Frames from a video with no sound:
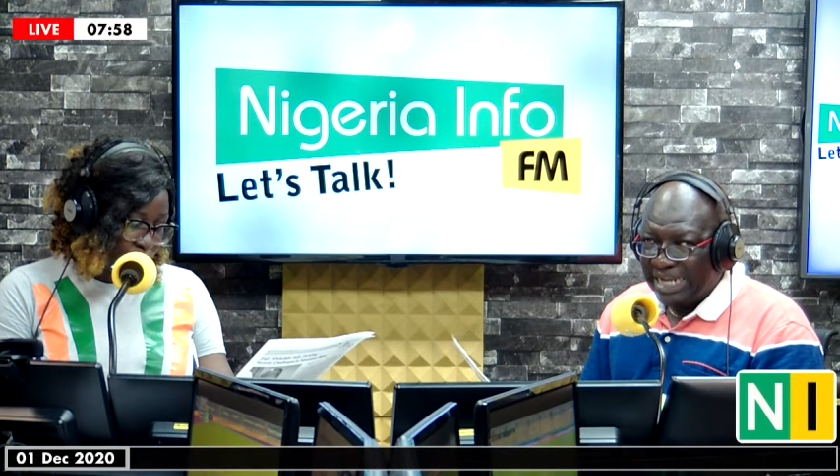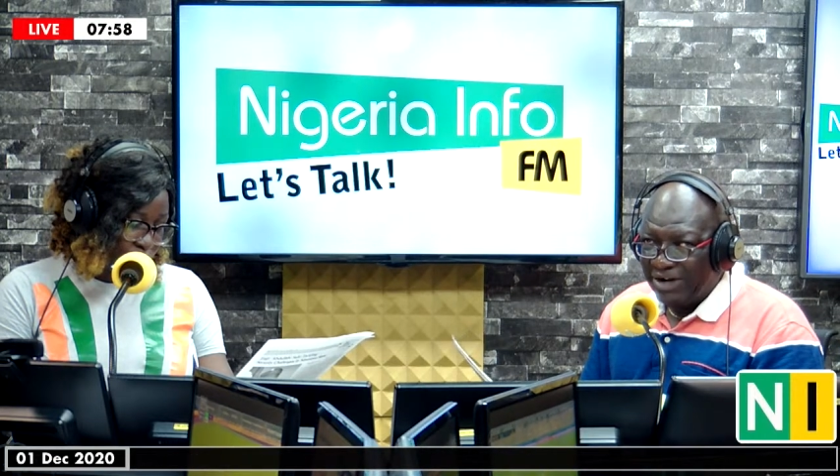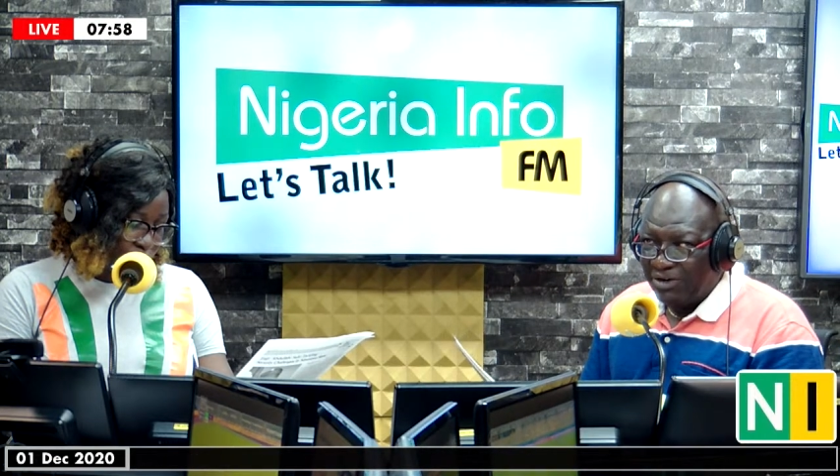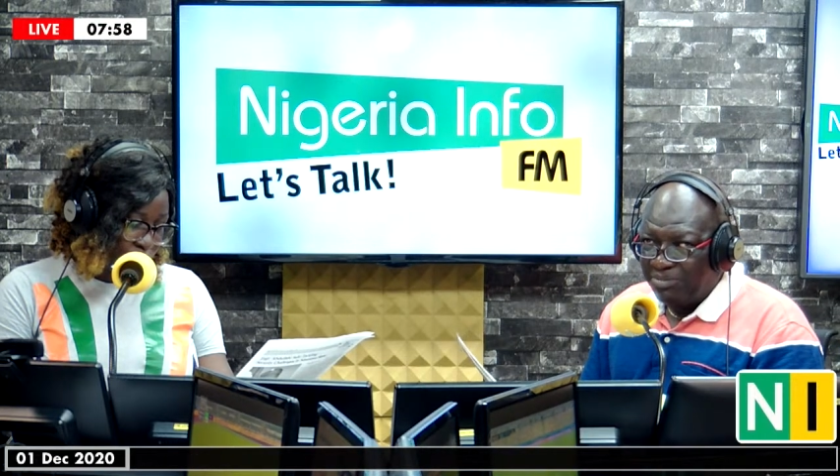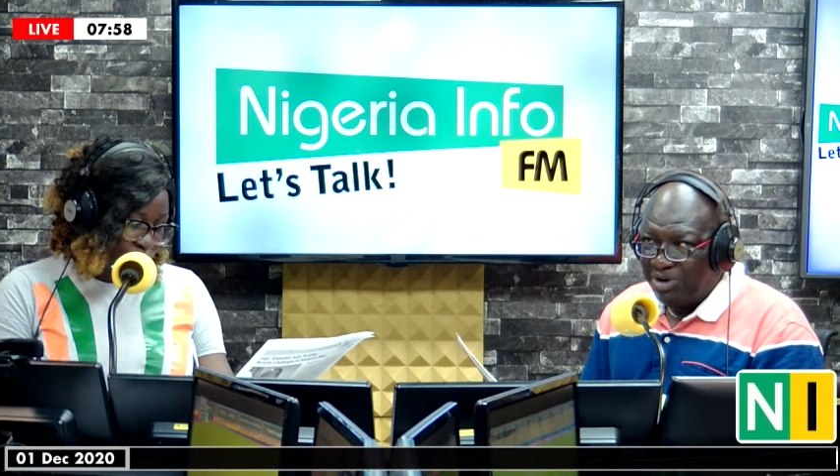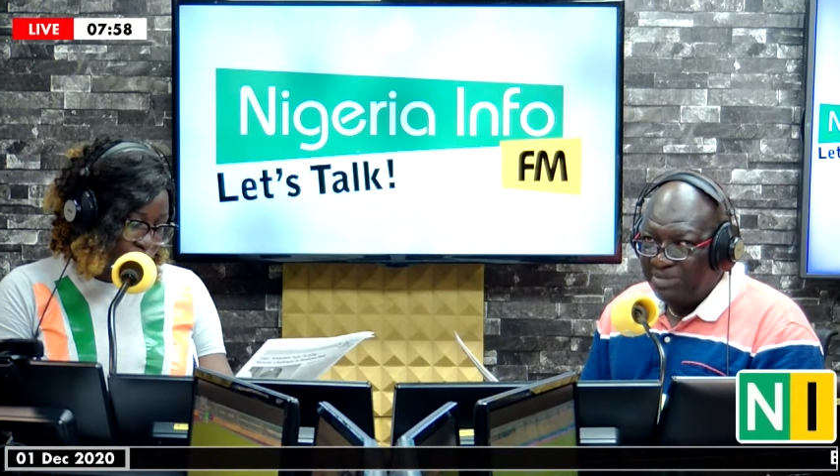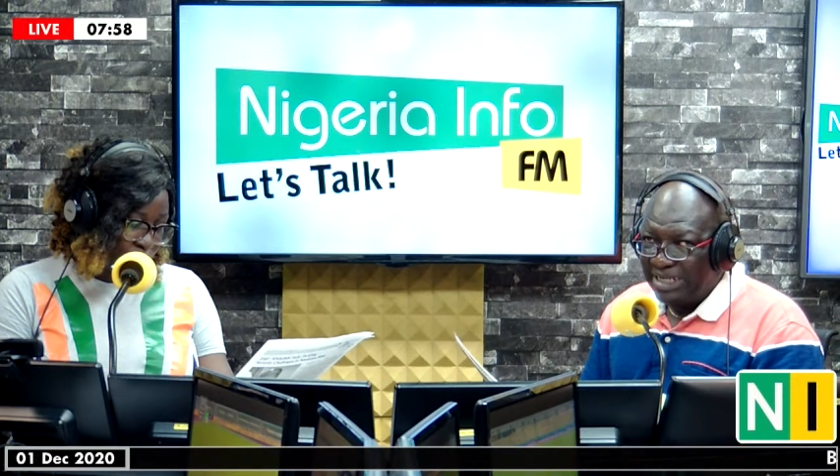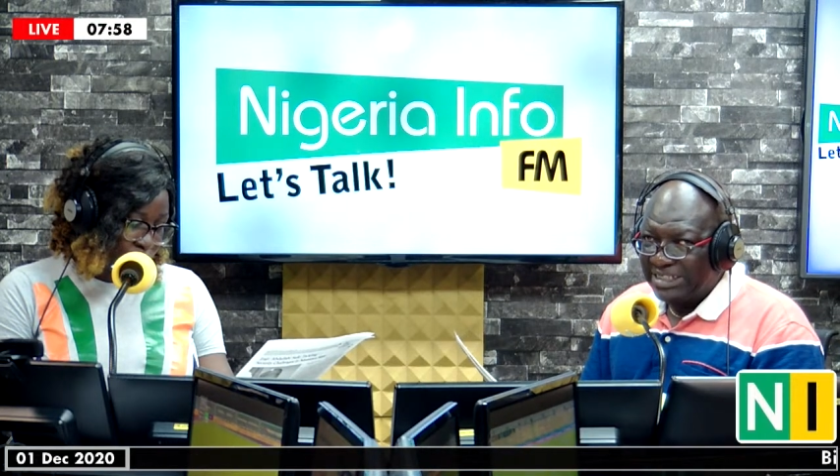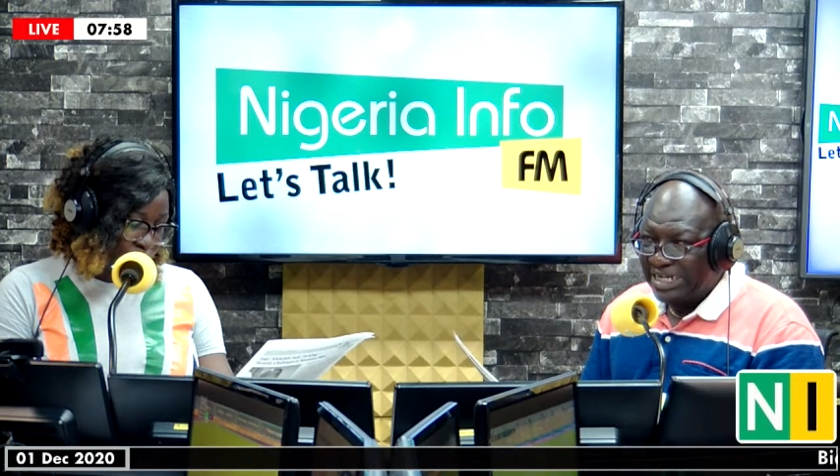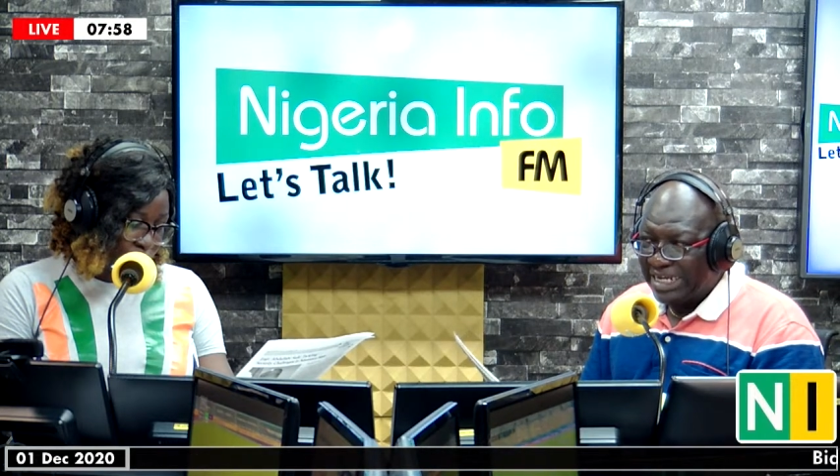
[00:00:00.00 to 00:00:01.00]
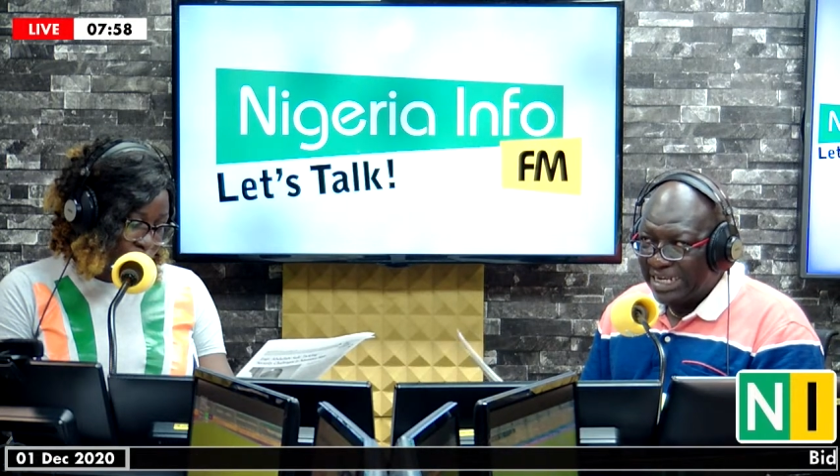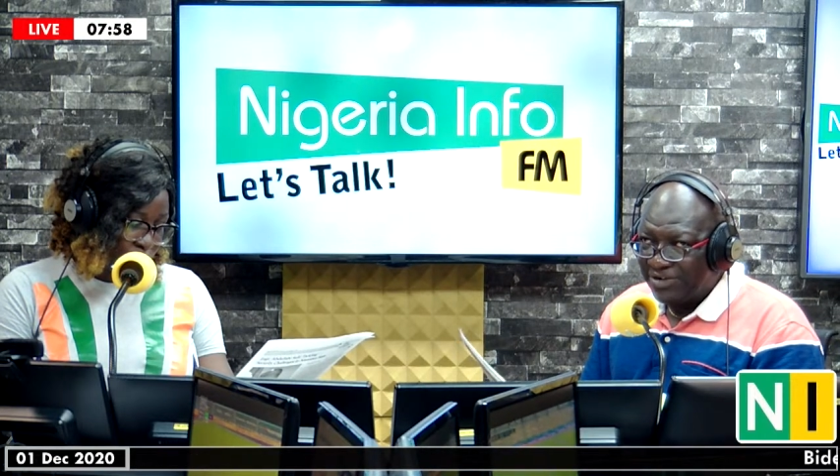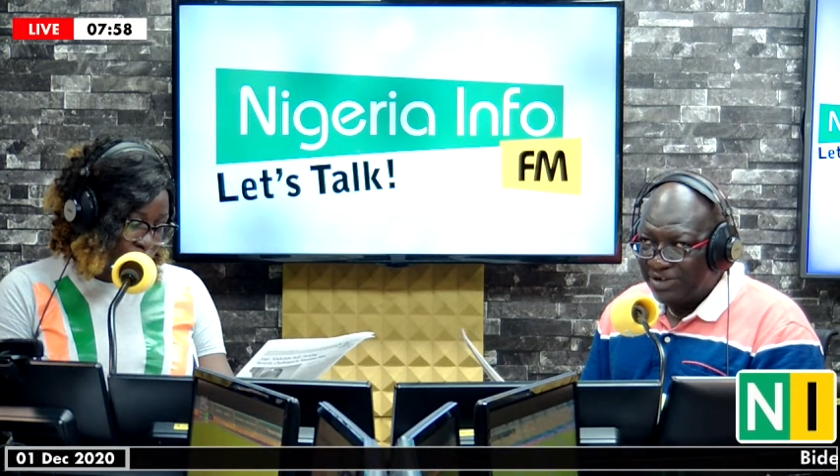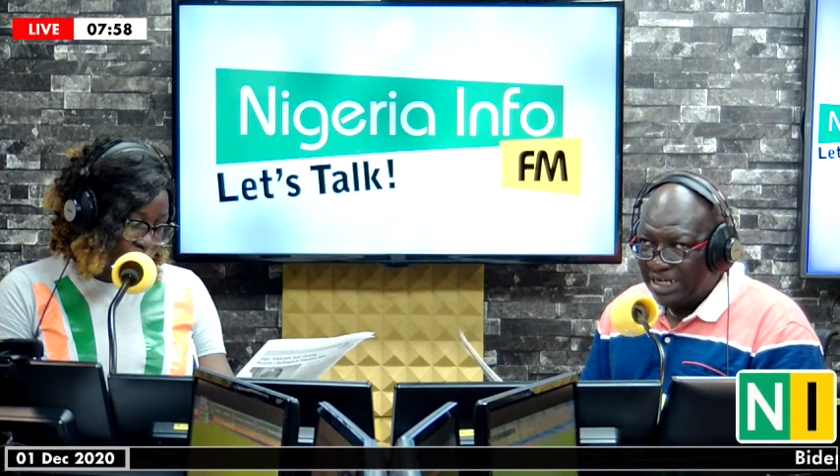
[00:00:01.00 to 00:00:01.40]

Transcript: of bomb that is like a grenade.